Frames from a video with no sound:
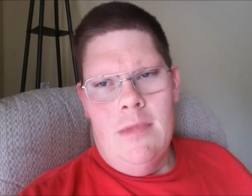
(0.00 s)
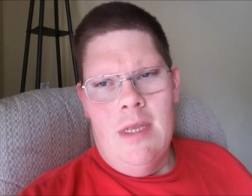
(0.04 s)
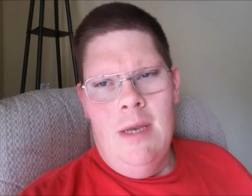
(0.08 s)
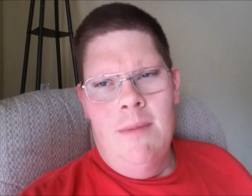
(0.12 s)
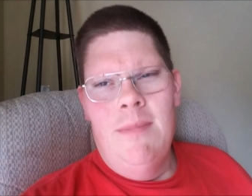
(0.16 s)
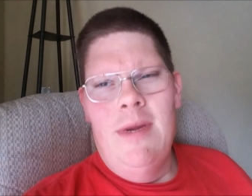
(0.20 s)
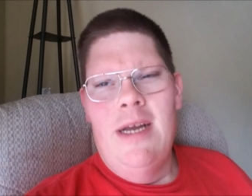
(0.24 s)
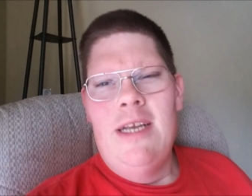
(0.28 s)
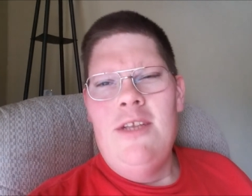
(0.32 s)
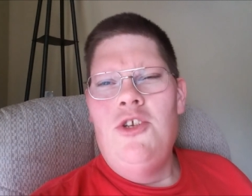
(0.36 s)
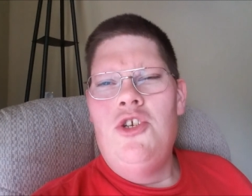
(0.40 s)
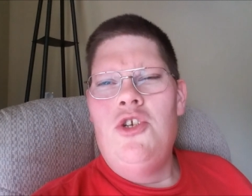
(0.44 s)

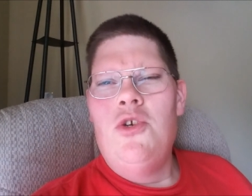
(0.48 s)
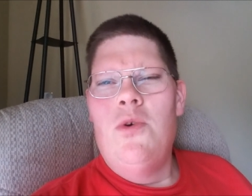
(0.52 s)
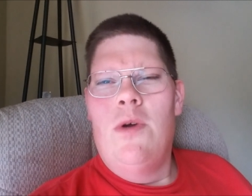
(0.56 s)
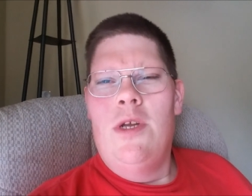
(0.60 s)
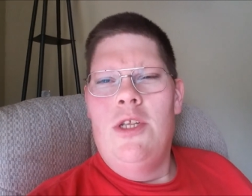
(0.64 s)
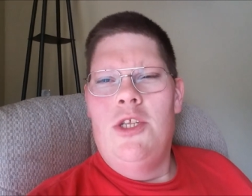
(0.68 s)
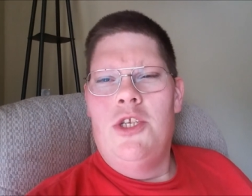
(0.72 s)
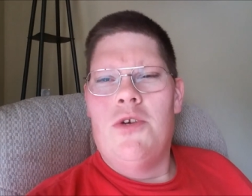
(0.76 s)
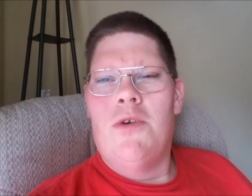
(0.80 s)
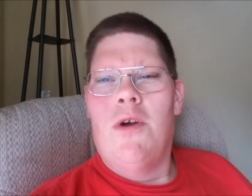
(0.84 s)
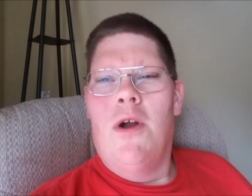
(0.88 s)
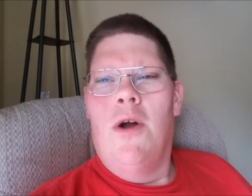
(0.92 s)
my
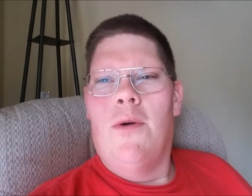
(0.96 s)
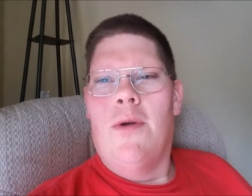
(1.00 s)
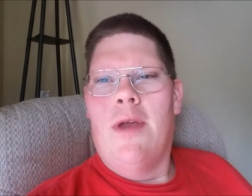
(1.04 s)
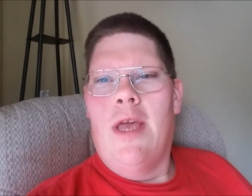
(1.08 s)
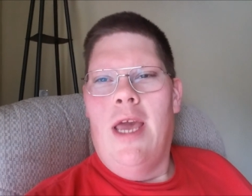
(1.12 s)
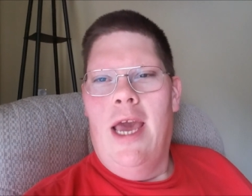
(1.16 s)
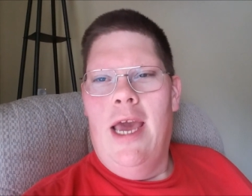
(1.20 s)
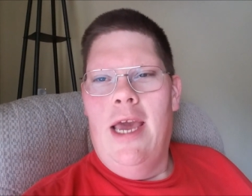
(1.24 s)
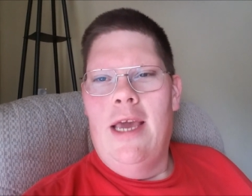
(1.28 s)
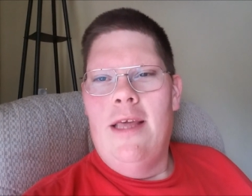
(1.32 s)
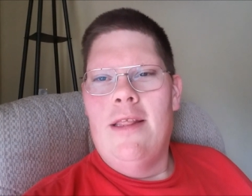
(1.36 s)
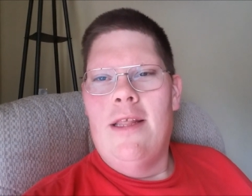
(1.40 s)
joints are
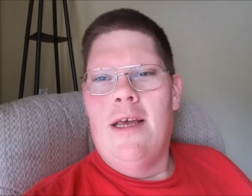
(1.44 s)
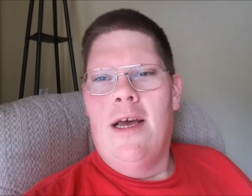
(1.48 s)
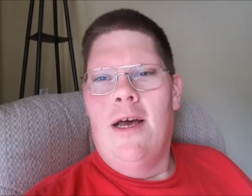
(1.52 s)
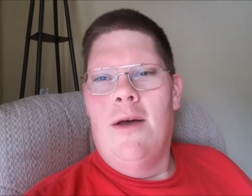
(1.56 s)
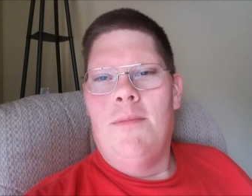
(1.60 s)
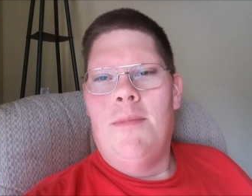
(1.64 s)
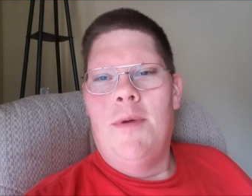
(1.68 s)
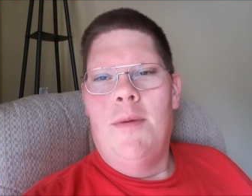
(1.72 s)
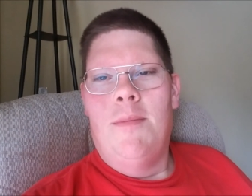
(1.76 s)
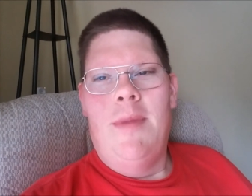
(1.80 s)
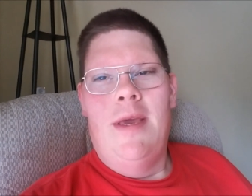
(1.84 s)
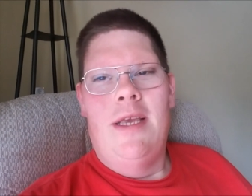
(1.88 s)
okay though,
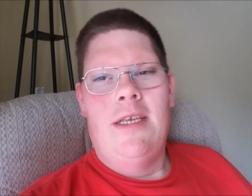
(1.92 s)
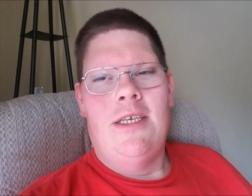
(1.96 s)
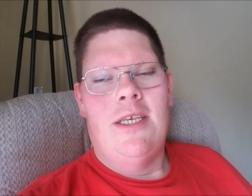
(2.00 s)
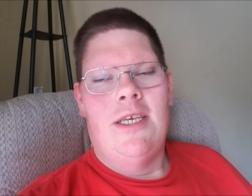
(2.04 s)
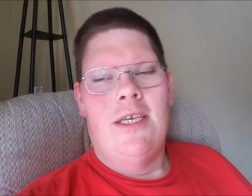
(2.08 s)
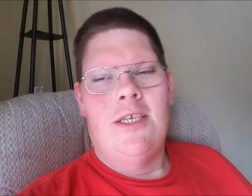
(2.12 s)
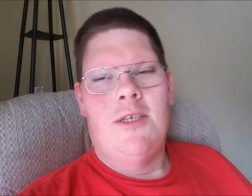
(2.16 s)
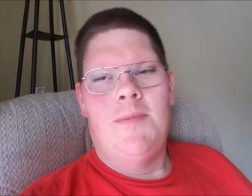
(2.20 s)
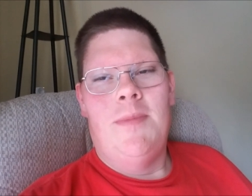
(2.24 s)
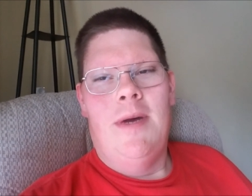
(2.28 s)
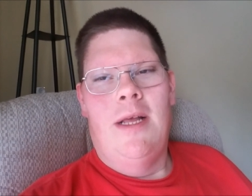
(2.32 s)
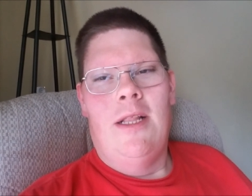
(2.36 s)
but mostly
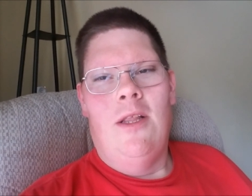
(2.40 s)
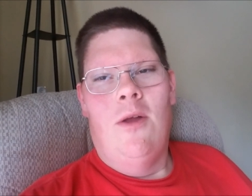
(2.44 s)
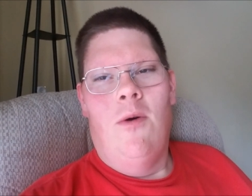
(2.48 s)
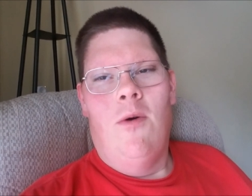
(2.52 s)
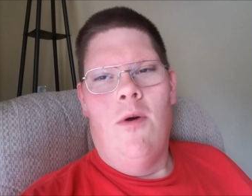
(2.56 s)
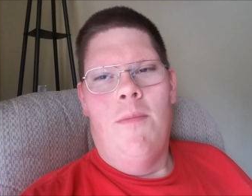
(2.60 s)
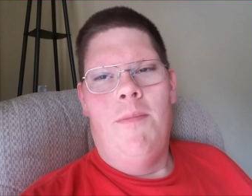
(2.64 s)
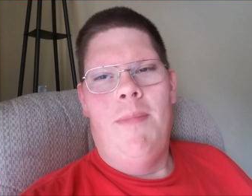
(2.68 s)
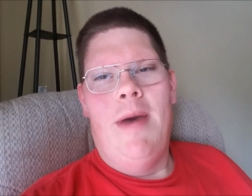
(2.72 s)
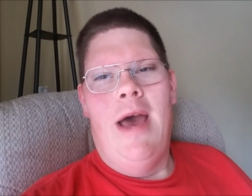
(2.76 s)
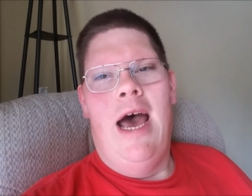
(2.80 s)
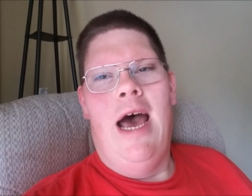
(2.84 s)
it's my
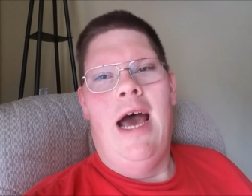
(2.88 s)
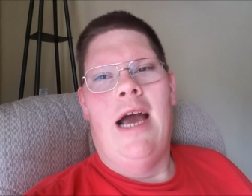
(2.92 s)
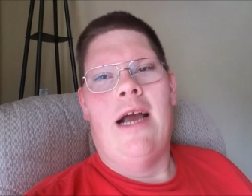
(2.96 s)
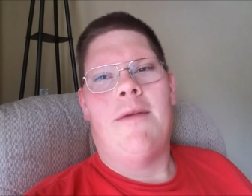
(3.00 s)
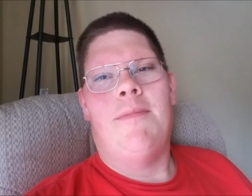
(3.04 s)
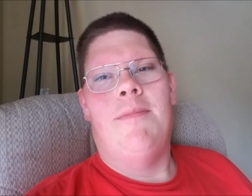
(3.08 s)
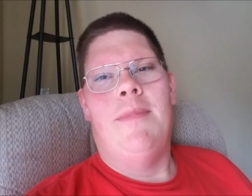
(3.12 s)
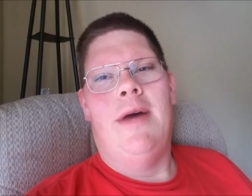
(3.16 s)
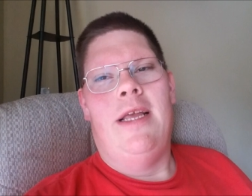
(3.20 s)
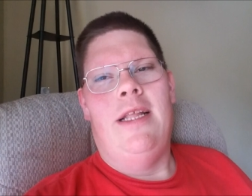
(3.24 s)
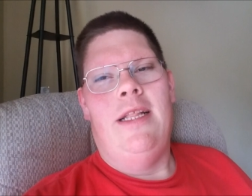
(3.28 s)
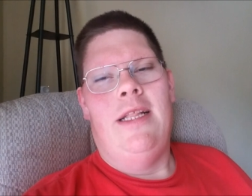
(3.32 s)
lower
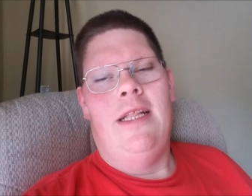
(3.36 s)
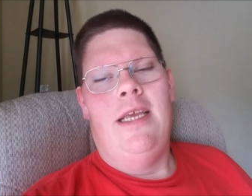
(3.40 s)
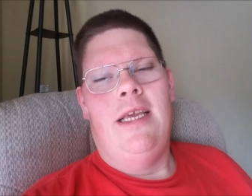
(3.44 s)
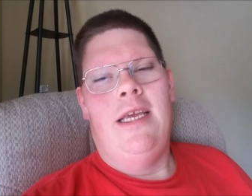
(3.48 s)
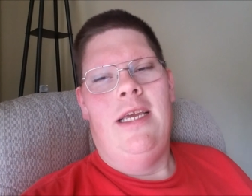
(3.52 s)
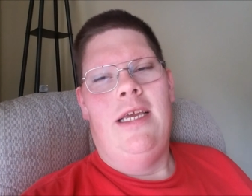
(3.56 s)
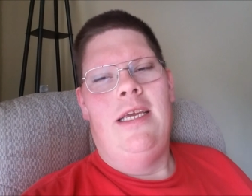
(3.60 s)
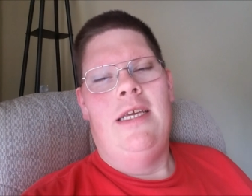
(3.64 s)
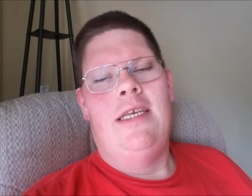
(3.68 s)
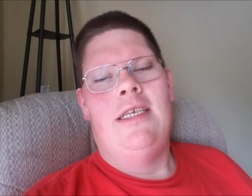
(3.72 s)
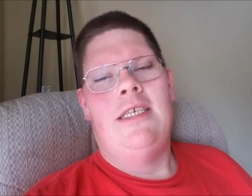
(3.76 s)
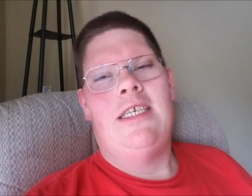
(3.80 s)
back, my
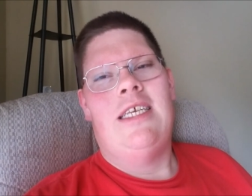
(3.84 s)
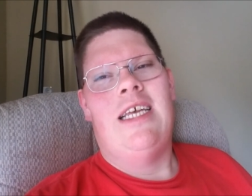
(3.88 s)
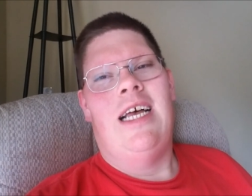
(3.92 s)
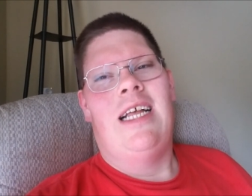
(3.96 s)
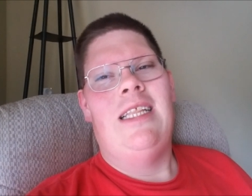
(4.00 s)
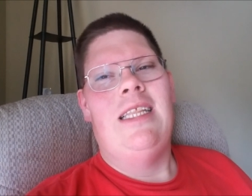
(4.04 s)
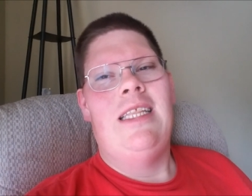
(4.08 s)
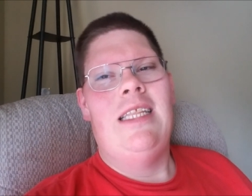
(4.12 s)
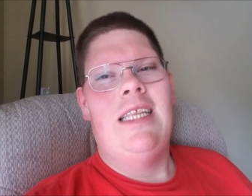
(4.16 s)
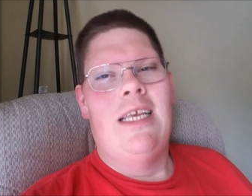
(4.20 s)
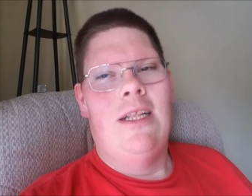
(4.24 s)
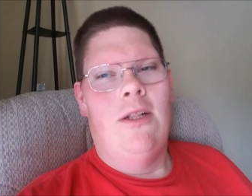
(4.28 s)
knees, a
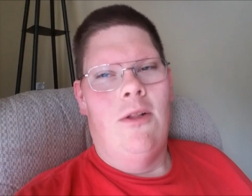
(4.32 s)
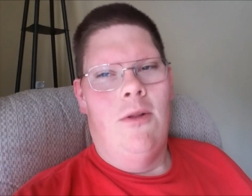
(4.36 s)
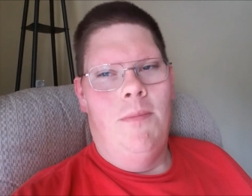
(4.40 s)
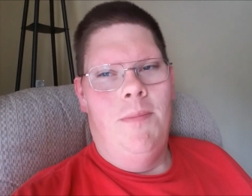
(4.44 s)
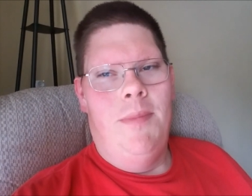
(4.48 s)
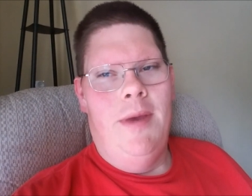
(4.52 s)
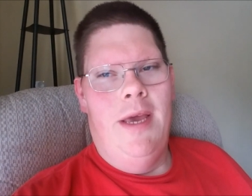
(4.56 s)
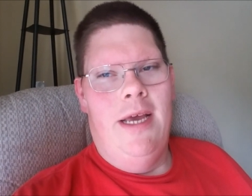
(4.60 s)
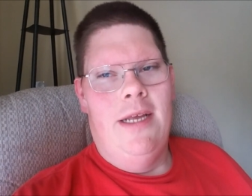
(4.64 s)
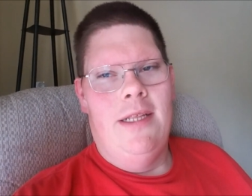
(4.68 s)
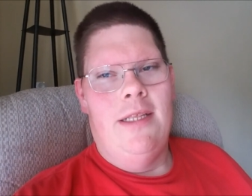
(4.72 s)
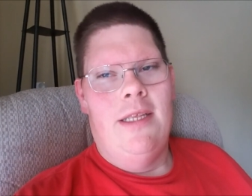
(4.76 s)
little
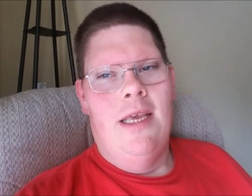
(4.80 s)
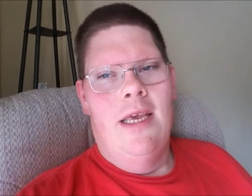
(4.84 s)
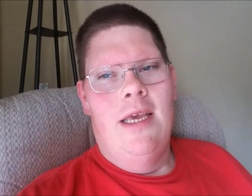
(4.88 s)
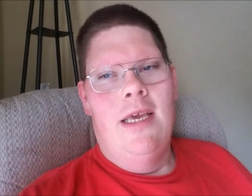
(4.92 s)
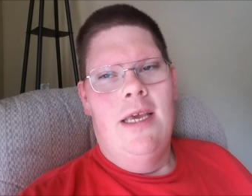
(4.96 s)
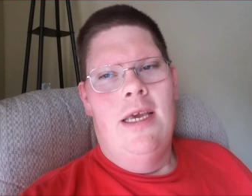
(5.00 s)
bit,